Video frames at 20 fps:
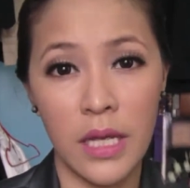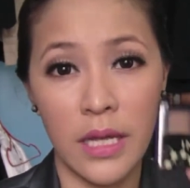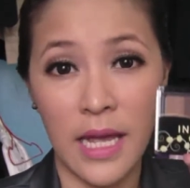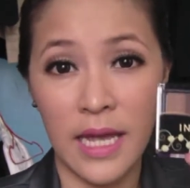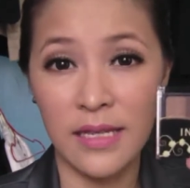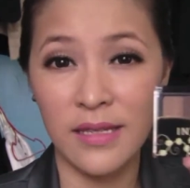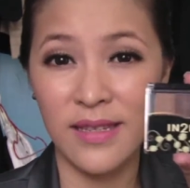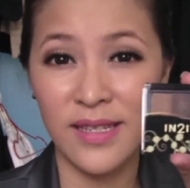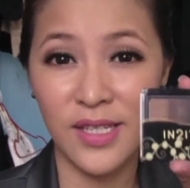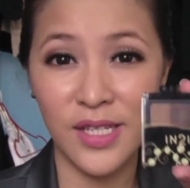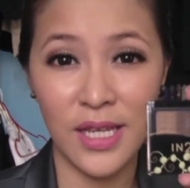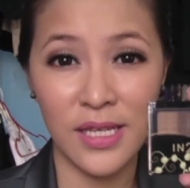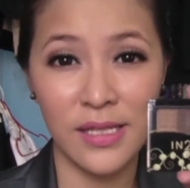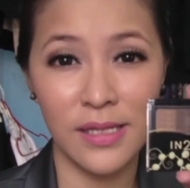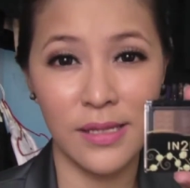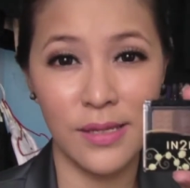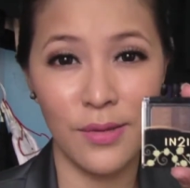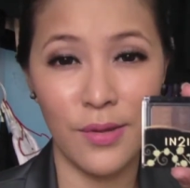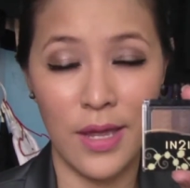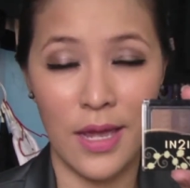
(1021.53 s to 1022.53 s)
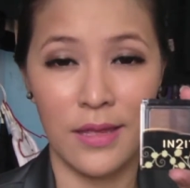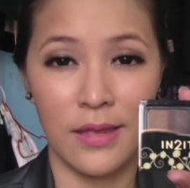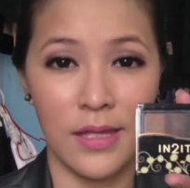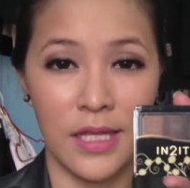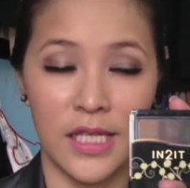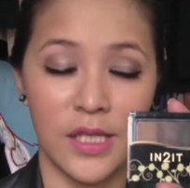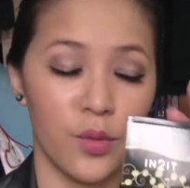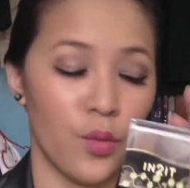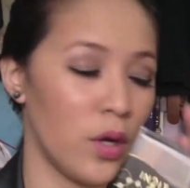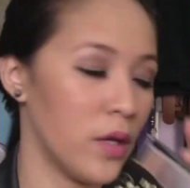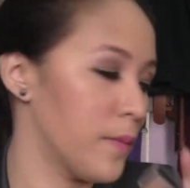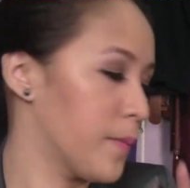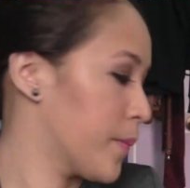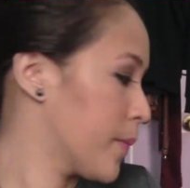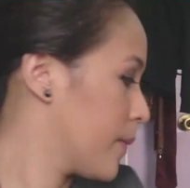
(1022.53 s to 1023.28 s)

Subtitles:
like, I suggest you get this one.